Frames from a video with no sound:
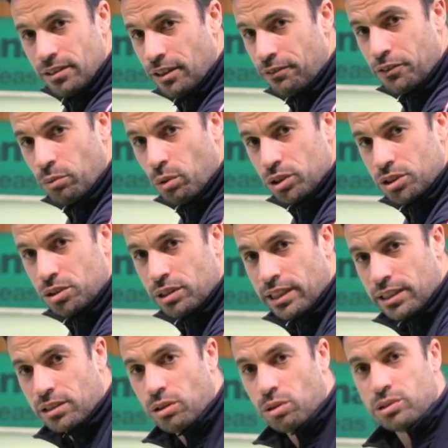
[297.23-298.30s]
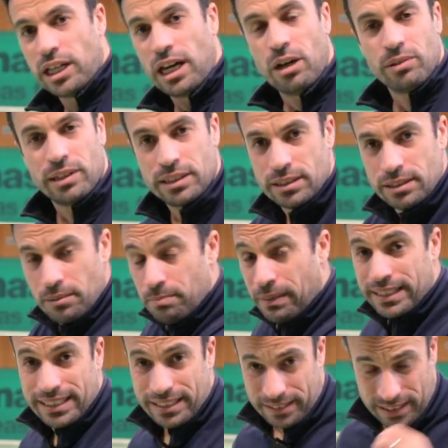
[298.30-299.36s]
If you want, you can go down,
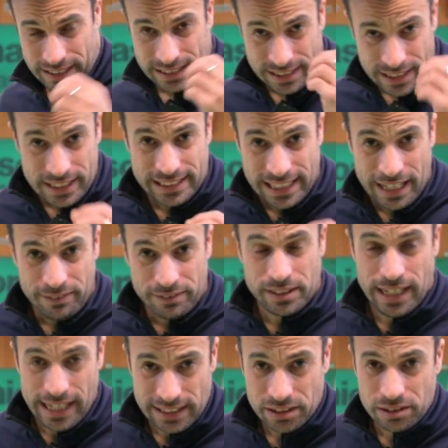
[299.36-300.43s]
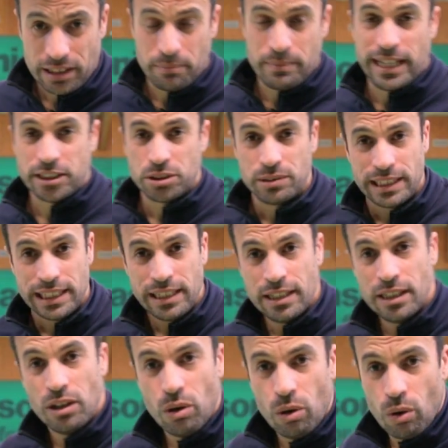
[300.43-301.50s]
but this has to come naturally,
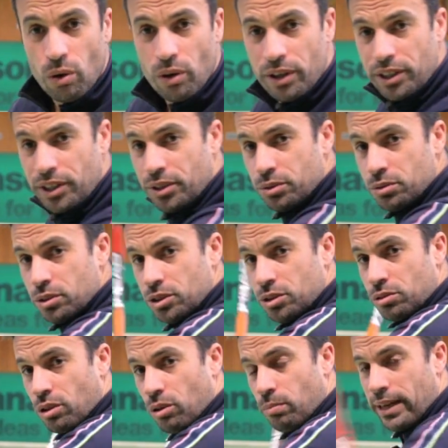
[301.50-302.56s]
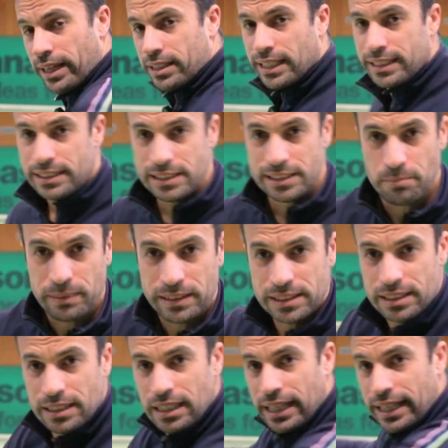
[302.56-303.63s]
or you go back like this. That
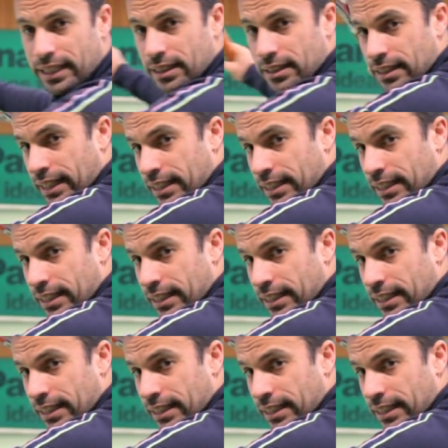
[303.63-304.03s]
means like